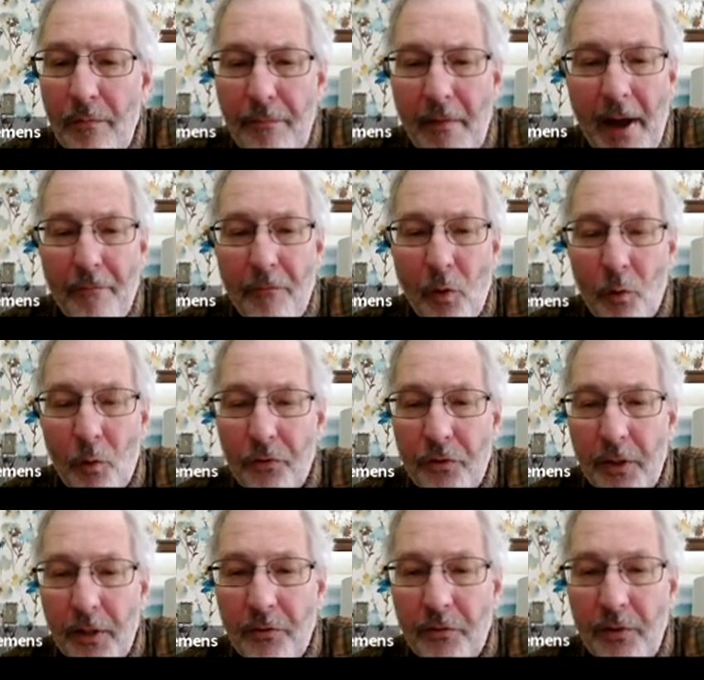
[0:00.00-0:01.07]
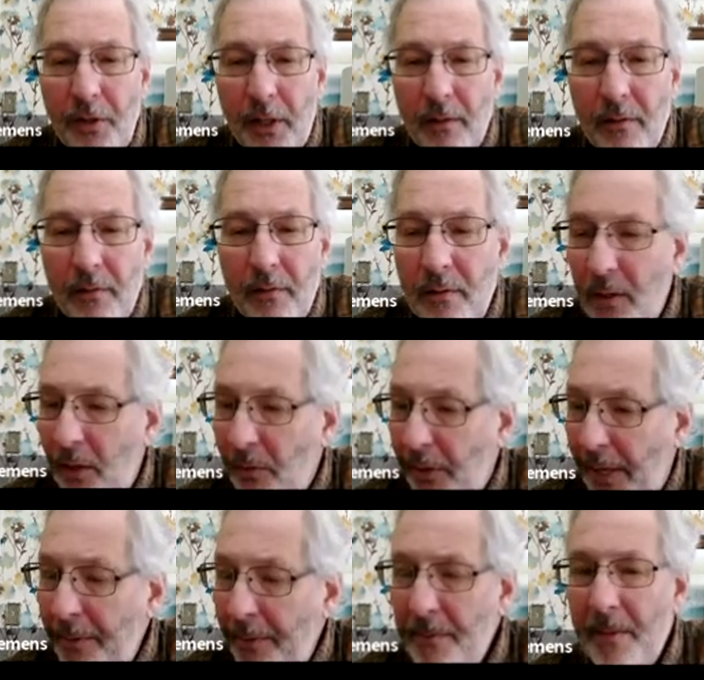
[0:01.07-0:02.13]
5 volts DC,
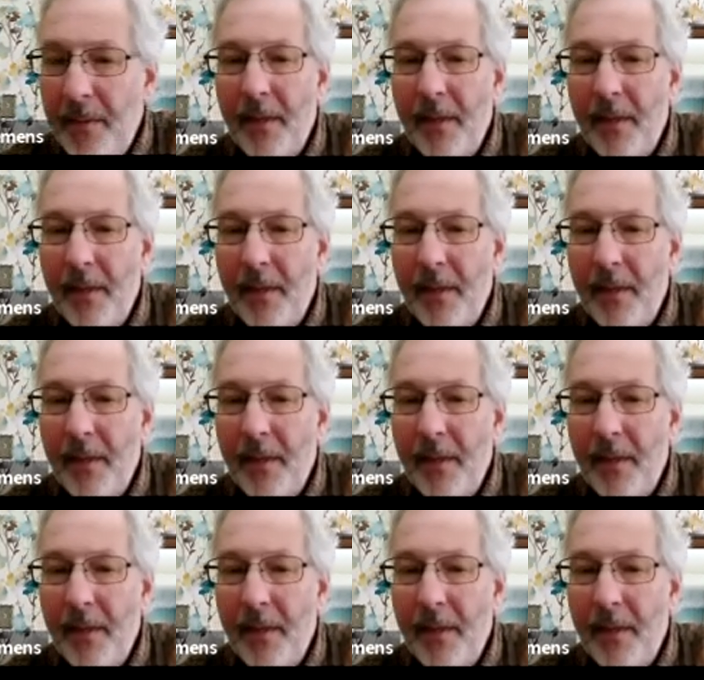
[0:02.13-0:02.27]
okay?